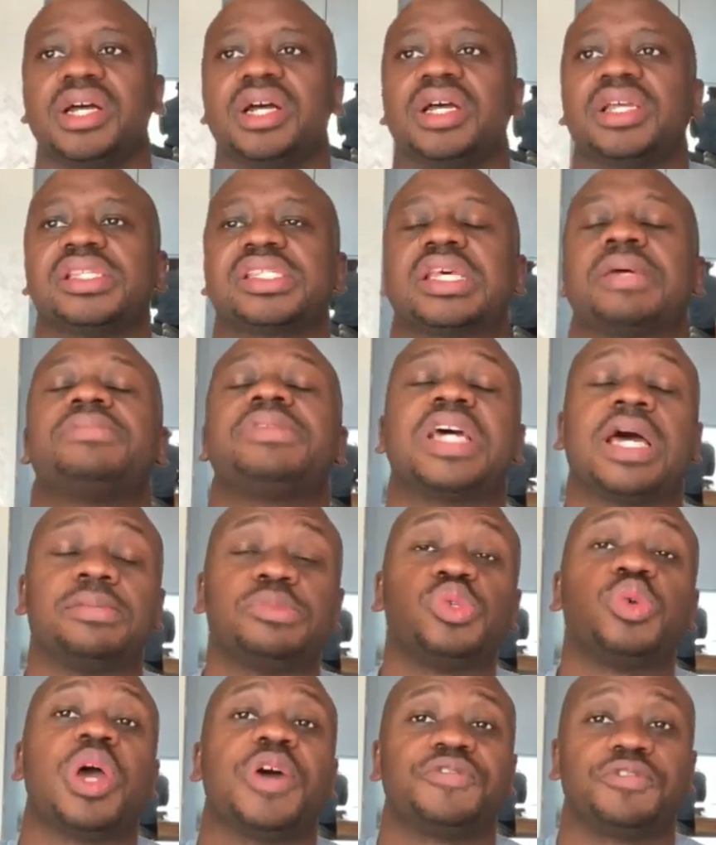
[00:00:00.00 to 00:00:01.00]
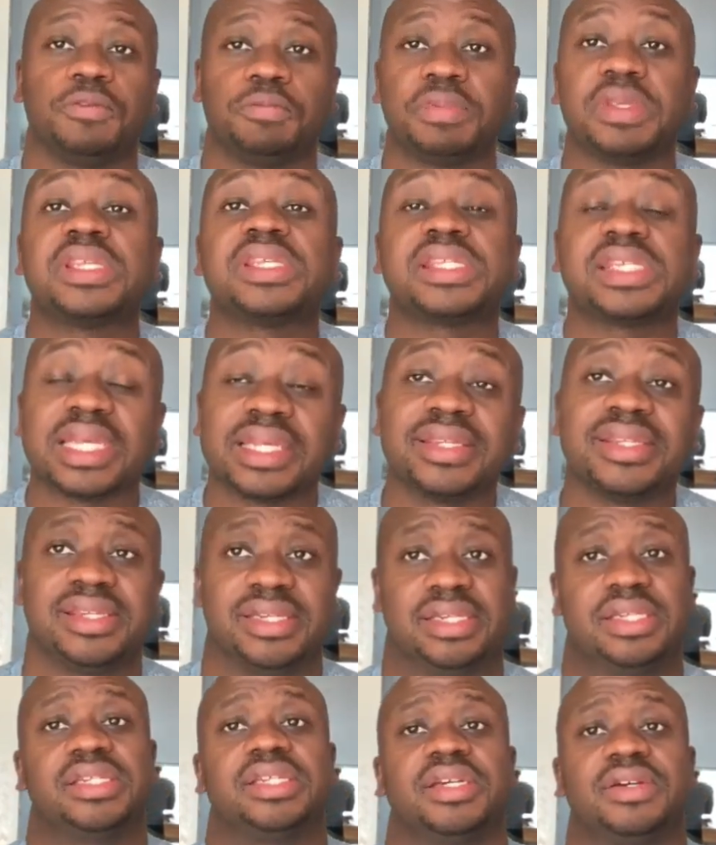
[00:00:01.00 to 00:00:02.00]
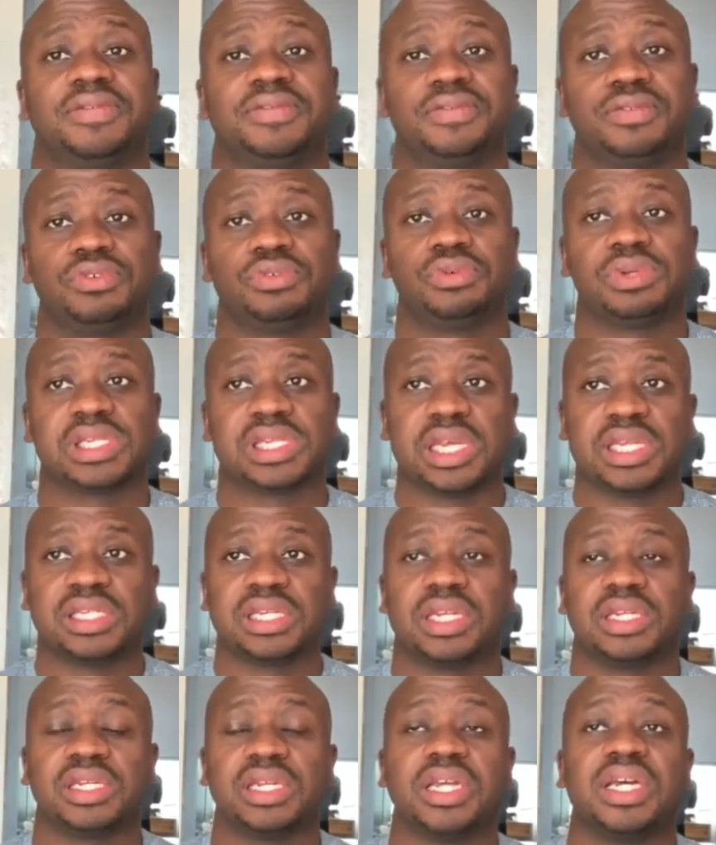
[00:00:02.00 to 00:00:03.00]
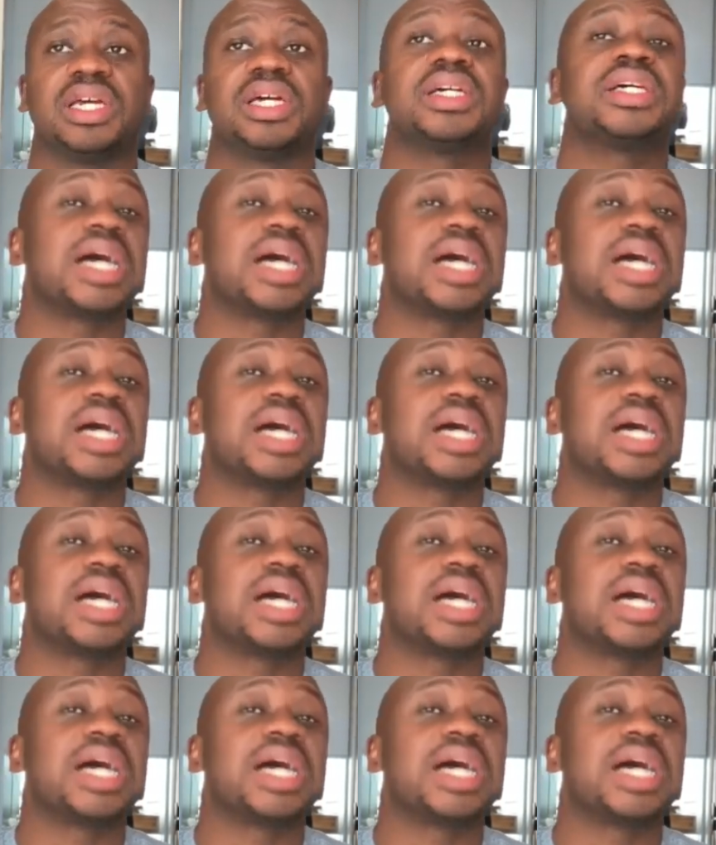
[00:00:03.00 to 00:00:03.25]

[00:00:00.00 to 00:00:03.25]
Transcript: Sometimes you have to be sensitive to certain